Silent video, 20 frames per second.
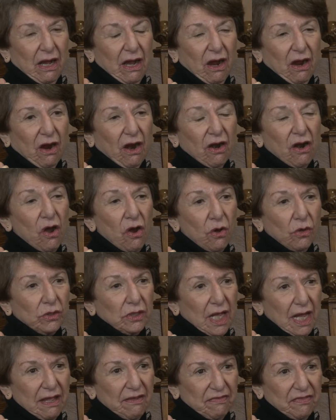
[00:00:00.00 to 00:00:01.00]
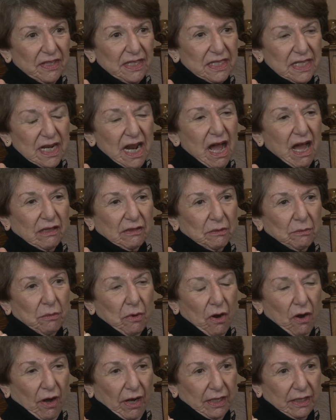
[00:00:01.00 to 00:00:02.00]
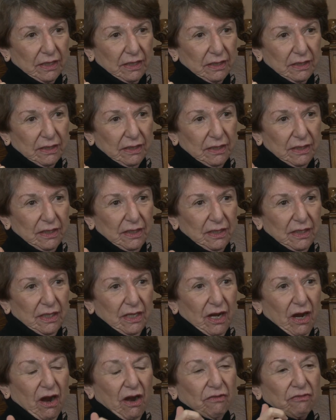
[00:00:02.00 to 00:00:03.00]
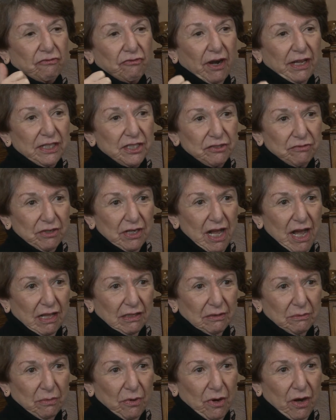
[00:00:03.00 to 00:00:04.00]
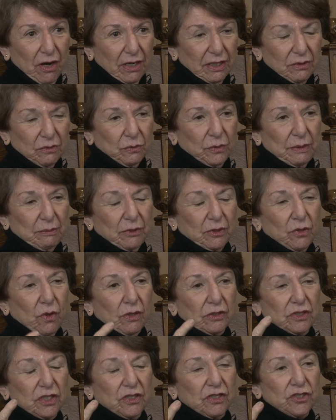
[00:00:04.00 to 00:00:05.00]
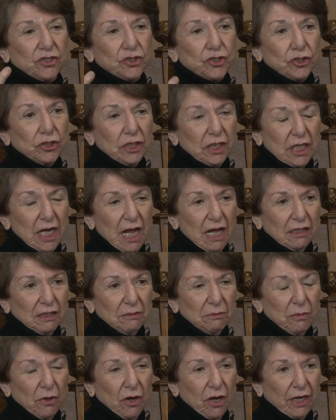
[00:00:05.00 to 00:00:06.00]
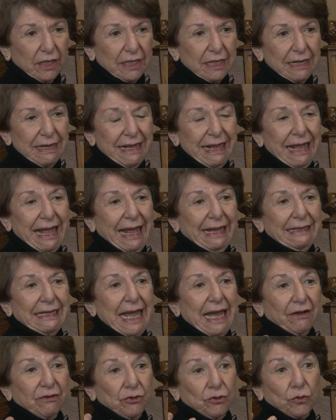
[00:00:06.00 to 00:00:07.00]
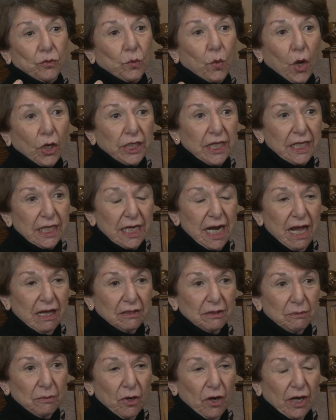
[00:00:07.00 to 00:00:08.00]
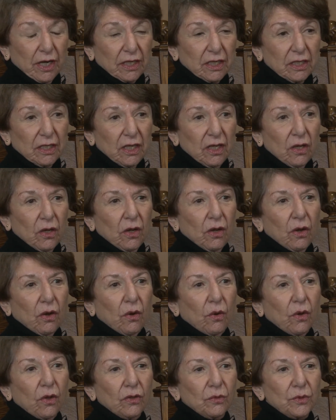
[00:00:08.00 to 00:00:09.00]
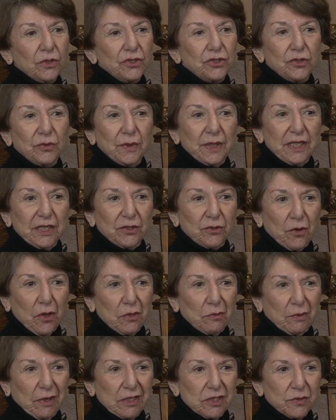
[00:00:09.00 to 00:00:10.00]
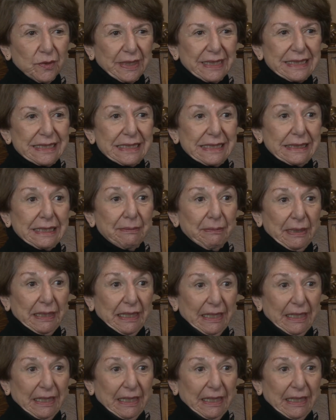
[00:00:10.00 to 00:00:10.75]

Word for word: Our whole life is in Highland Park. Our friends are in Highland Park, we belong to the Shul in Highland Park, and now you're working in Highland Park. All we're doing in North Brunswick is sleeping.